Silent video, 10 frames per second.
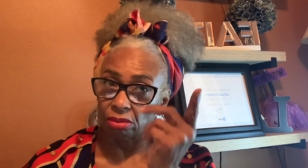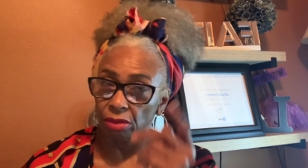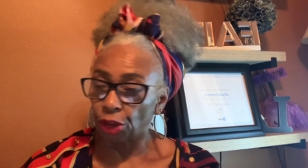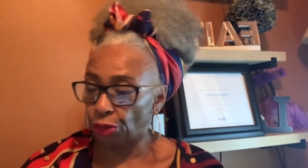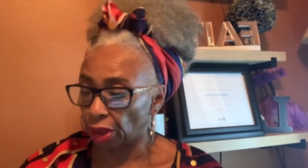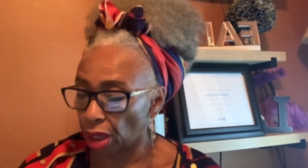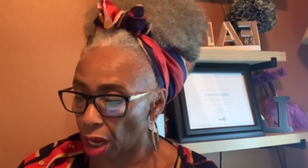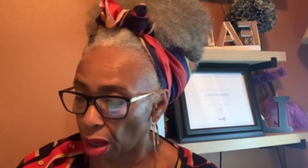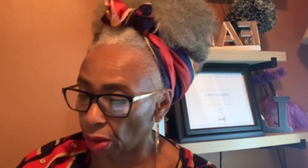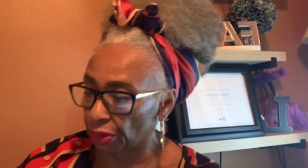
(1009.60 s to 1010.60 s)
you can
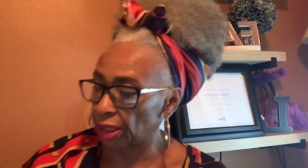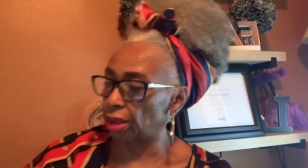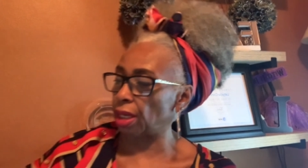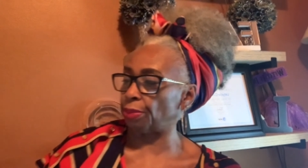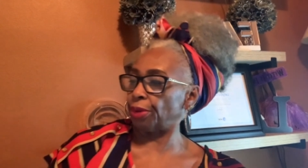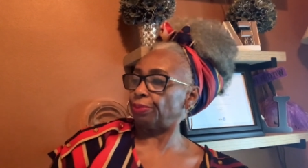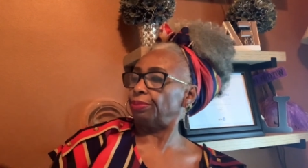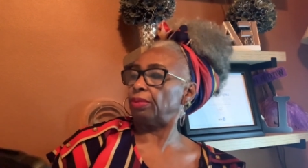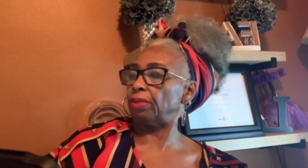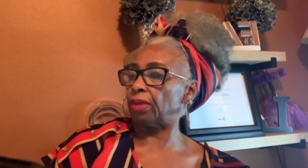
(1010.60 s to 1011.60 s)
call this number,
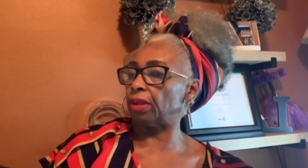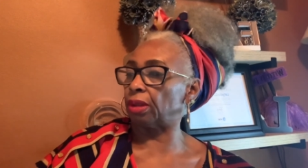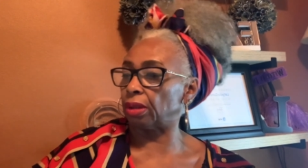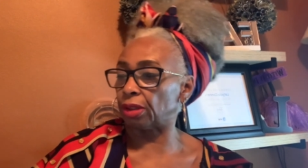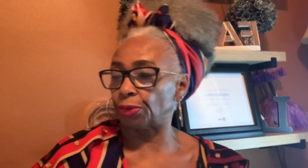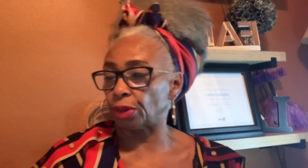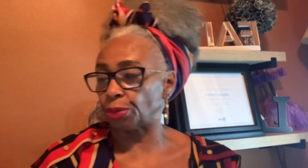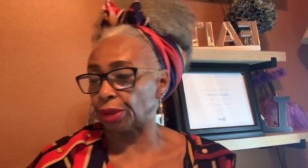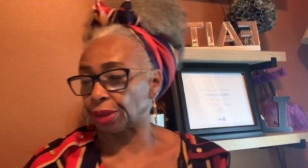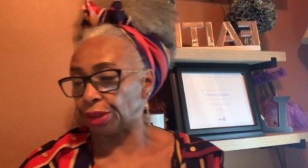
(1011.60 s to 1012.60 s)
as far as
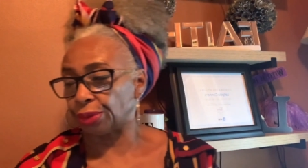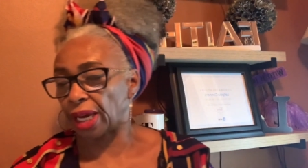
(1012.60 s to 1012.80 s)
what to do.